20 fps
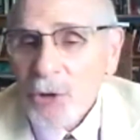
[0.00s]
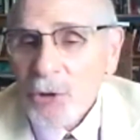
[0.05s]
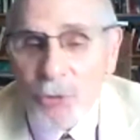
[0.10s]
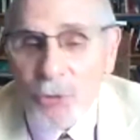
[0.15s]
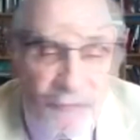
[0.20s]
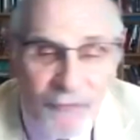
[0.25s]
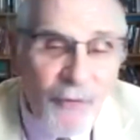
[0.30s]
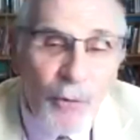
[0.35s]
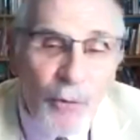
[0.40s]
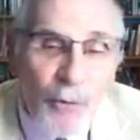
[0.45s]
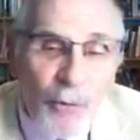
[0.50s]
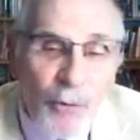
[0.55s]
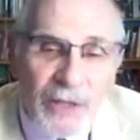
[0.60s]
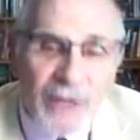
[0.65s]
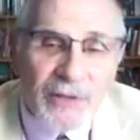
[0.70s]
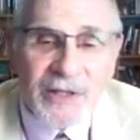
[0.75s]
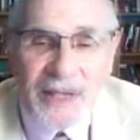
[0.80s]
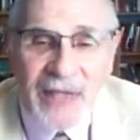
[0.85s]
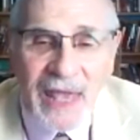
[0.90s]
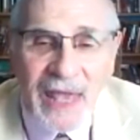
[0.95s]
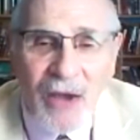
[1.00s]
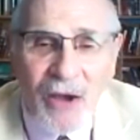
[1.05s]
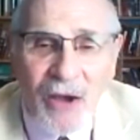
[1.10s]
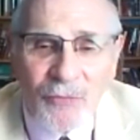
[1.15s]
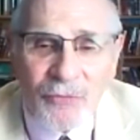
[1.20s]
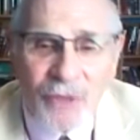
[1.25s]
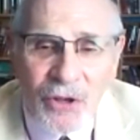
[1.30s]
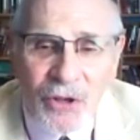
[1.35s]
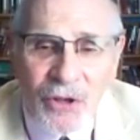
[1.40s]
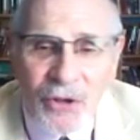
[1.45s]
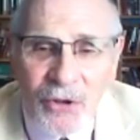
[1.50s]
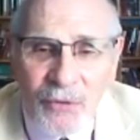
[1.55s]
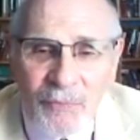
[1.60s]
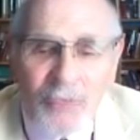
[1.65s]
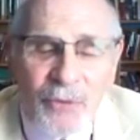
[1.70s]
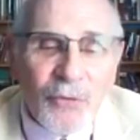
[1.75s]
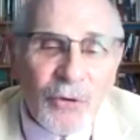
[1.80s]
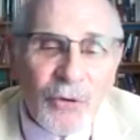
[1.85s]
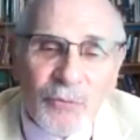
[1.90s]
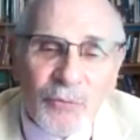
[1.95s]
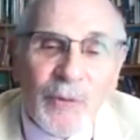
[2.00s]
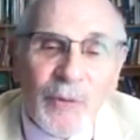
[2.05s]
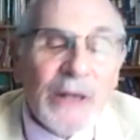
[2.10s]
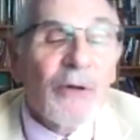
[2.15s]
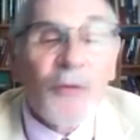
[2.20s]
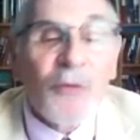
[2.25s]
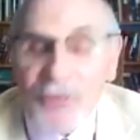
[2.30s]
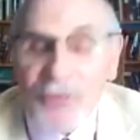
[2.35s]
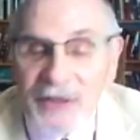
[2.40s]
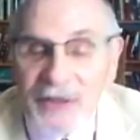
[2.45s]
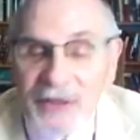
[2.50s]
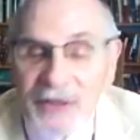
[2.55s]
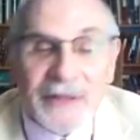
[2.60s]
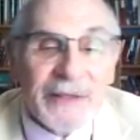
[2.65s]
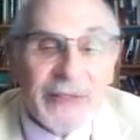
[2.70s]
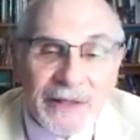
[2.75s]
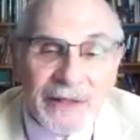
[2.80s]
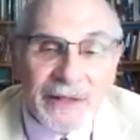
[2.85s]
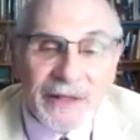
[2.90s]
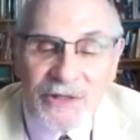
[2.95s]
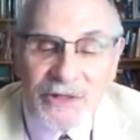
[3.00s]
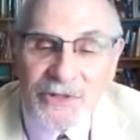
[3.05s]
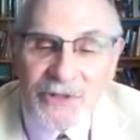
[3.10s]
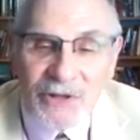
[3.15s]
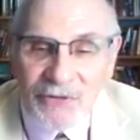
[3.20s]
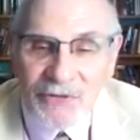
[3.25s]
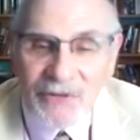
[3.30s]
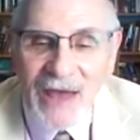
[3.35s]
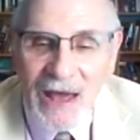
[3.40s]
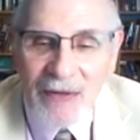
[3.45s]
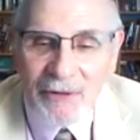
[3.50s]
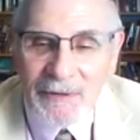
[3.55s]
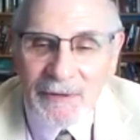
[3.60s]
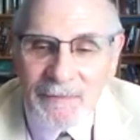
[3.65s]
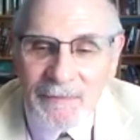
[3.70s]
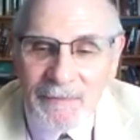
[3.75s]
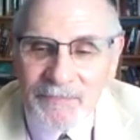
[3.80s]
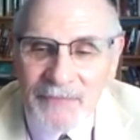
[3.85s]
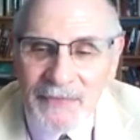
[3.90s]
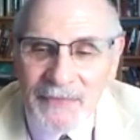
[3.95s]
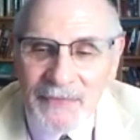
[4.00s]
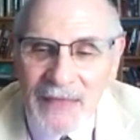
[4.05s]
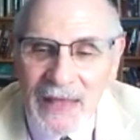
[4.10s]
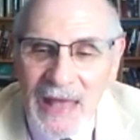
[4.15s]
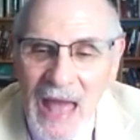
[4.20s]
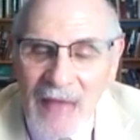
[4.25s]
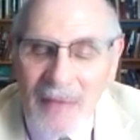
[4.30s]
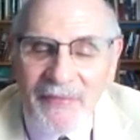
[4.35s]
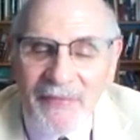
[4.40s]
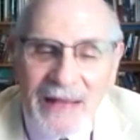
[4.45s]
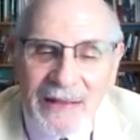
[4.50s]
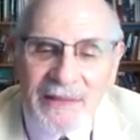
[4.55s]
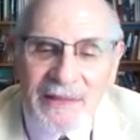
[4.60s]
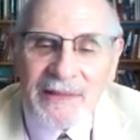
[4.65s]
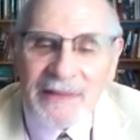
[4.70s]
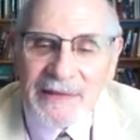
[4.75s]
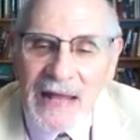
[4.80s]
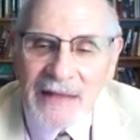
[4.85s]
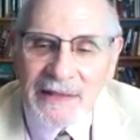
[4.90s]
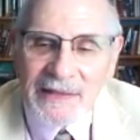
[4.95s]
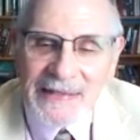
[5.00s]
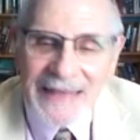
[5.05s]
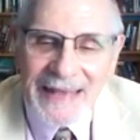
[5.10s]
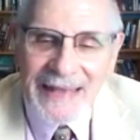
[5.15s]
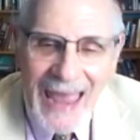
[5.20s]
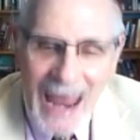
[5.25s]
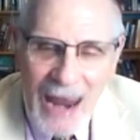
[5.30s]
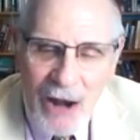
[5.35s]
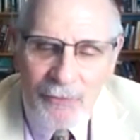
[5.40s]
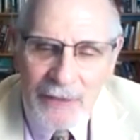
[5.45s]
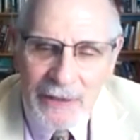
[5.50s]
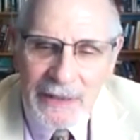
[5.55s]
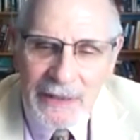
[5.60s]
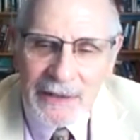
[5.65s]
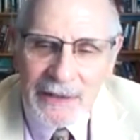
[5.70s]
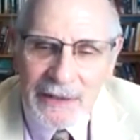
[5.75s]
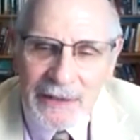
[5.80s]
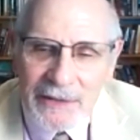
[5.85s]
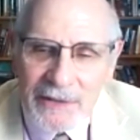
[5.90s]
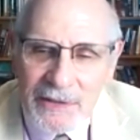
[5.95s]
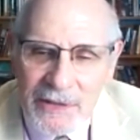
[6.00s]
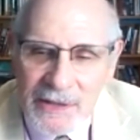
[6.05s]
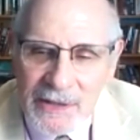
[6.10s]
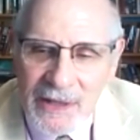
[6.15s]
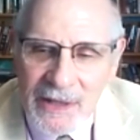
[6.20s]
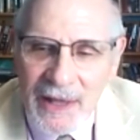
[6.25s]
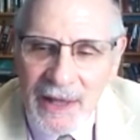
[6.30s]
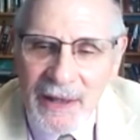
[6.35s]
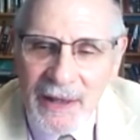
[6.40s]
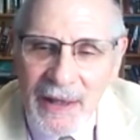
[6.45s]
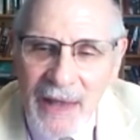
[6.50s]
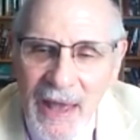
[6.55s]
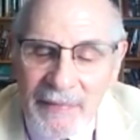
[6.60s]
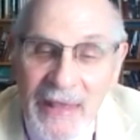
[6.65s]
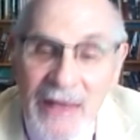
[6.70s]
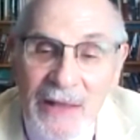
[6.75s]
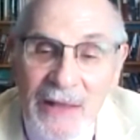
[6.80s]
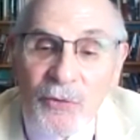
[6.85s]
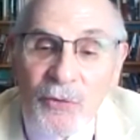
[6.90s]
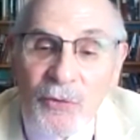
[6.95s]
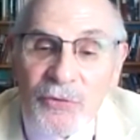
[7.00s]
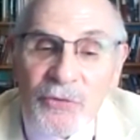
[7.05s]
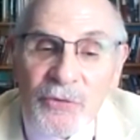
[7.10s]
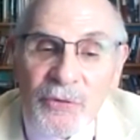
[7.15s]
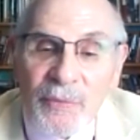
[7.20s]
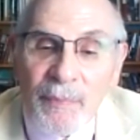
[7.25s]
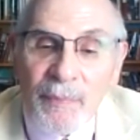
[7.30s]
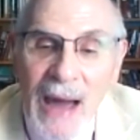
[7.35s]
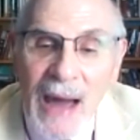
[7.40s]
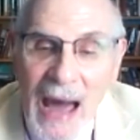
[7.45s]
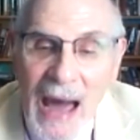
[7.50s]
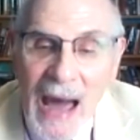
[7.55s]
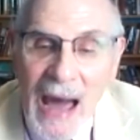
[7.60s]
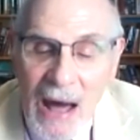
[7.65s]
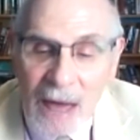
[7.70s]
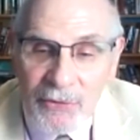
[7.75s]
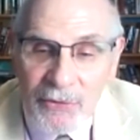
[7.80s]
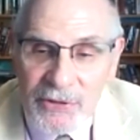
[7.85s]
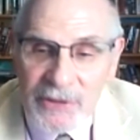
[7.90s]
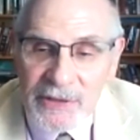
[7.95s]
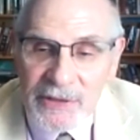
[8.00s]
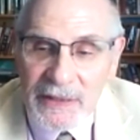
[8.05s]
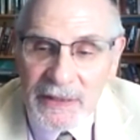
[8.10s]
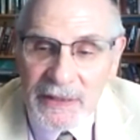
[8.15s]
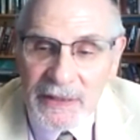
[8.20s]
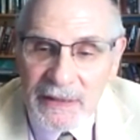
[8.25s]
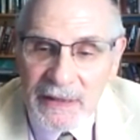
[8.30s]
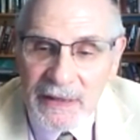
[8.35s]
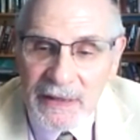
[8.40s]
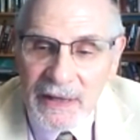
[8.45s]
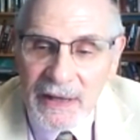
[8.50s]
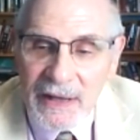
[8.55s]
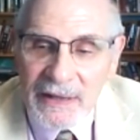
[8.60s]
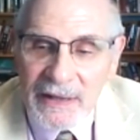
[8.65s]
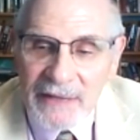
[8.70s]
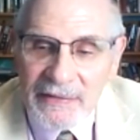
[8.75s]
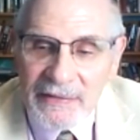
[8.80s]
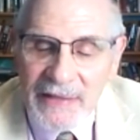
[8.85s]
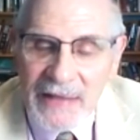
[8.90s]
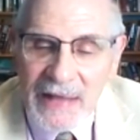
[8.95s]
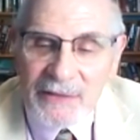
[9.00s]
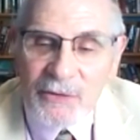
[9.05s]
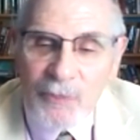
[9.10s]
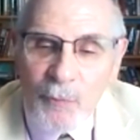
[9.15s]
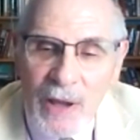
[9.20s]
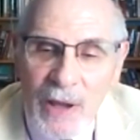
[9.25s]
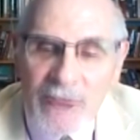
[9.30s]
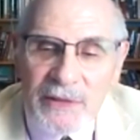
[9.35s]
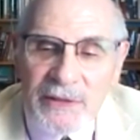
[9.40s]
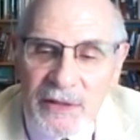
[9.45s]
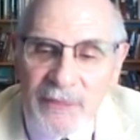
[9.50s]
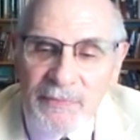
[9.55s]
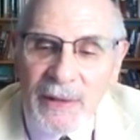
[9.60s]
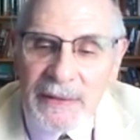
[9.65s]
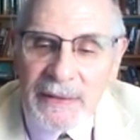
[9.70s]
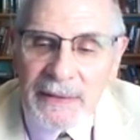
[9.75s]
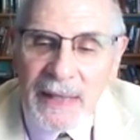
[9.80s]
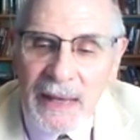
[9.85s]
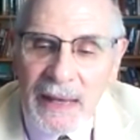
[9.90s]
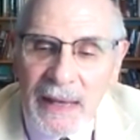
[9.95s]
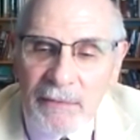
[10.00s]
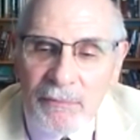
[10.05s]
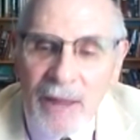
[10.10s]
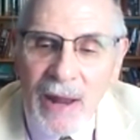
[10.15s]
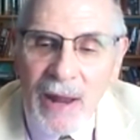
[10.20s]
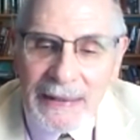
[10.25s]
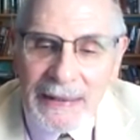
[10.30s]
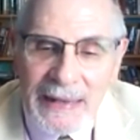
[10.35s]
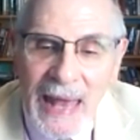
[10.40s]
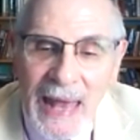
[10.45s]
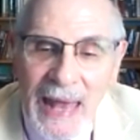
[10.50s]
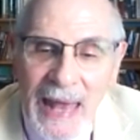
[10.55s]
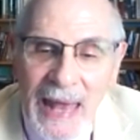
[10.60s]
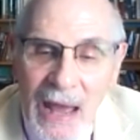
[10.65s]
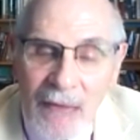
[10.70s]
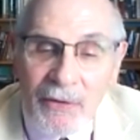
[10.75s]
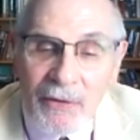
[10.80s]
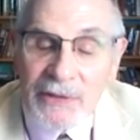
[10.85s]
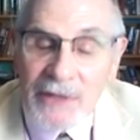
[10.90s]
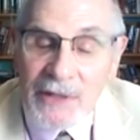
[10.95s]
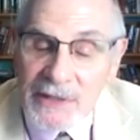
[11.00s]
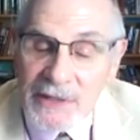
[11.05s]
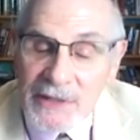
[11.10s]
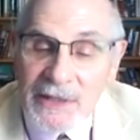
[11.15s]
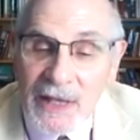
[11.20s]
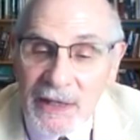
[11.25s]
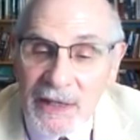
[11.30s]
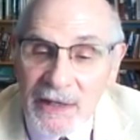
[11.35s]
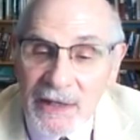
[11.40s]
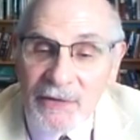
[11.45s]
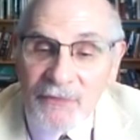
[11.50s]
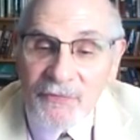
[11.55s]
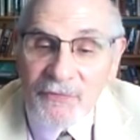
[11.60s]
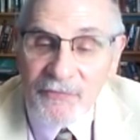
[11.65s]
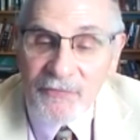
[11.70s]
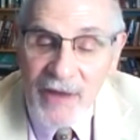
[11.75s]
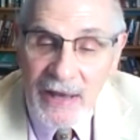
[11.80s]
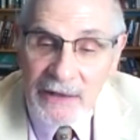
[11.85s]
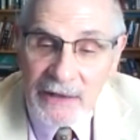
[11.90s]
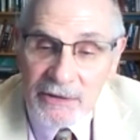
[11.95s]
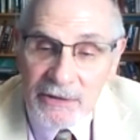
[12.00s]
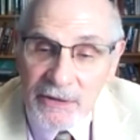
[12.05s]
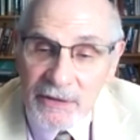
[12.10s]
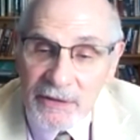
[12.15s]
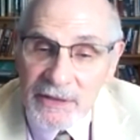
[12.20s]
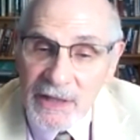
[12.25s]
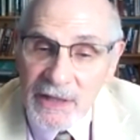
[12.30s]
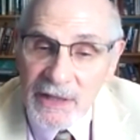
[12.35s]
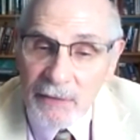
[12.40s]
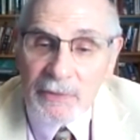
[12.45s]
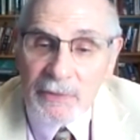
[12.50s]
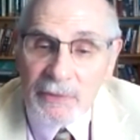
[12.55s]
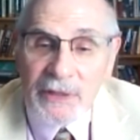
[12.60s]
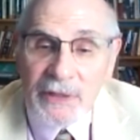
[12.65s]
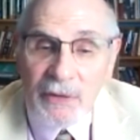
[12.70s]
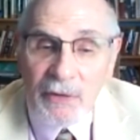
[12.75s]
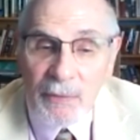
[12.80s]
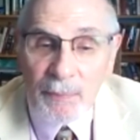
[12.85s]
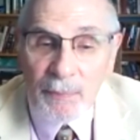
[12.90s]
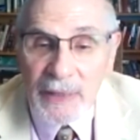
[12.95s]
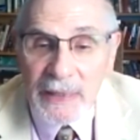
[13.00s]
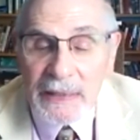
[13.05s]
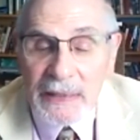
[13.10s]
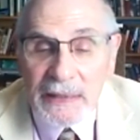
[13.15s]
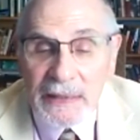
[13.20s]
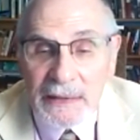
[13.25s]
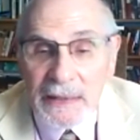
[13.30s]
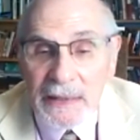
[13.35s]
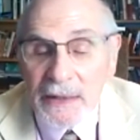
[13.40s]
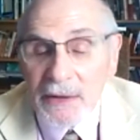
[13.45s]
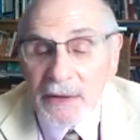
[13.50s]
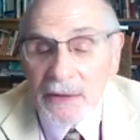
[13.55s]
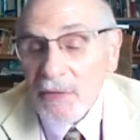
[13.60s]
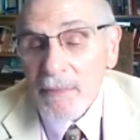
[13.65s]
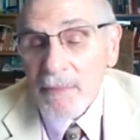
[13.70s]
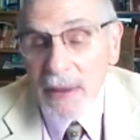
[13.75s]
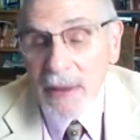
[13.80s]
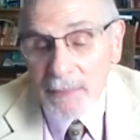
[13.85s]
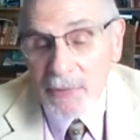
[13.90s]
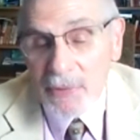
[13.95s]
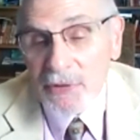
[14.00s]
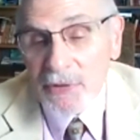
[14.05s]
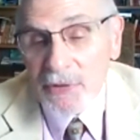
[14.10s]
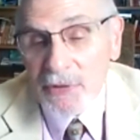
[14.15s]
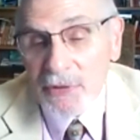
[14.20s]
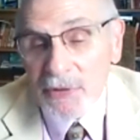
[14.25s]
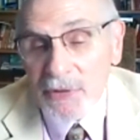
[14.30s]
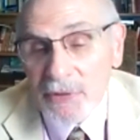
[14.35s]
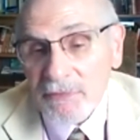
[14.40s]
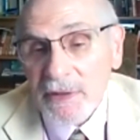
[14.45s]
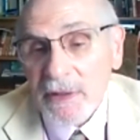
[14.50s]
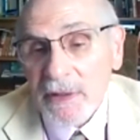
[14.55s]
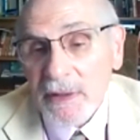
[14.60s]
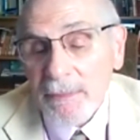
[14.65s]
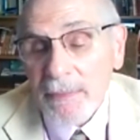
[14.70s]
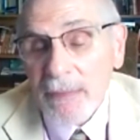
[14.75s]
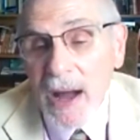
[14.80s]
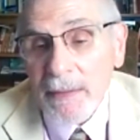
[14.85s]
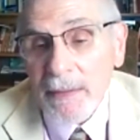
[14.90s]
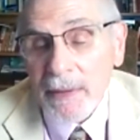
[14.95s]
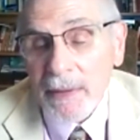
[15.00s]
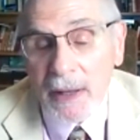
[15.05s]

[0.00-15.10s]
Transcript: your vote doesn't count because we don't think the election is valid? And that's the arrogance, and that's also the policy that the West has maintained. Right now, as I say, in effect, Secretary Blinken and other members of the